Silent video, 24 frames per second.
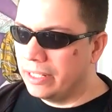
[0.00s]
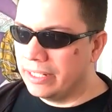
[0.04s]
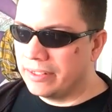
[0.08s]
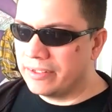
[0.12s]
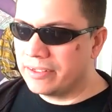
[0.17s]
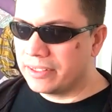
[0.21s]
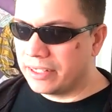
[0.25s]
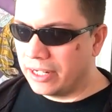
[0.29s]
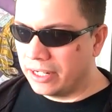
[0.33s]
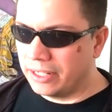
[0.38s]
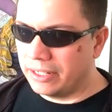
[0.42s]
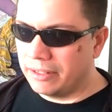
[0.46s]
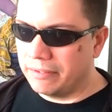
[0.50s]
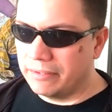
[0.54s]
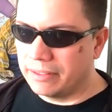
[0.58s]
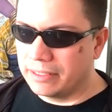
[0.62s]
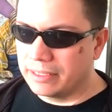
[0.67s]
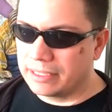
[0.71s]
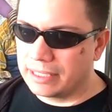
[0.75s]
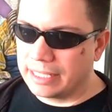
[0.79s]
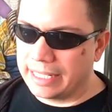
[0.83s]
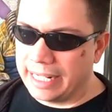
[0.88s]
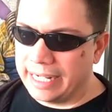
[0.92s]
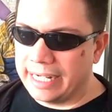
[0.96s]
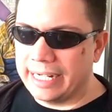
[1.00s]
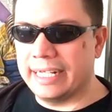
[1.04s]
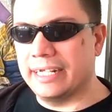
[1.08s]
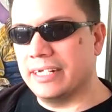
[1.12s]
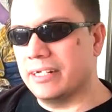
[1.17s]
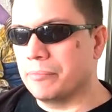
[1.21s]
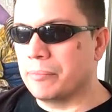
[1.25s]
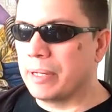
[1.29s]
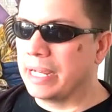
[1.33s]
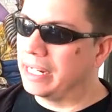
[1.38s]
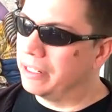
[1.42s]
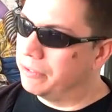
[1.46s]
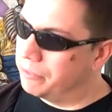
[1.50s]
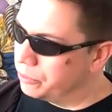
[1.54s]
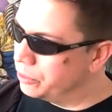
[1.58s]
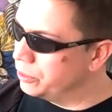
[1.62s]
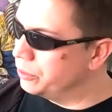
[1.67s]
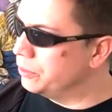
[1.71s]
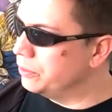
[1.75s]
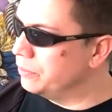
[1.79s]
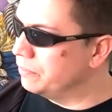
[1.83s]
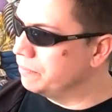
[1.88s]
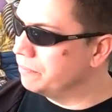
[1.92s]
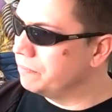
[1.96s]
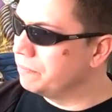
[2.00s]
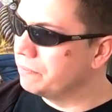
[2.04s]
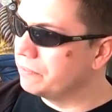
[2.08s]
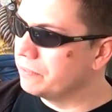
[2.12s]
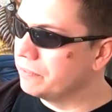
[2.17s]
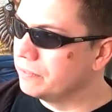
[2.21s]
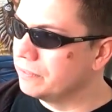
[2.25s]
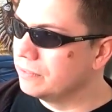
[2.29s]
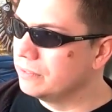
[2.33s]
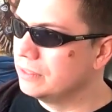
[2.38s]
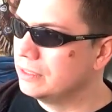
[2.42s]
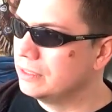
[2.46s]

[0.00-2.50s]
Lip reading: really started getting into my groove,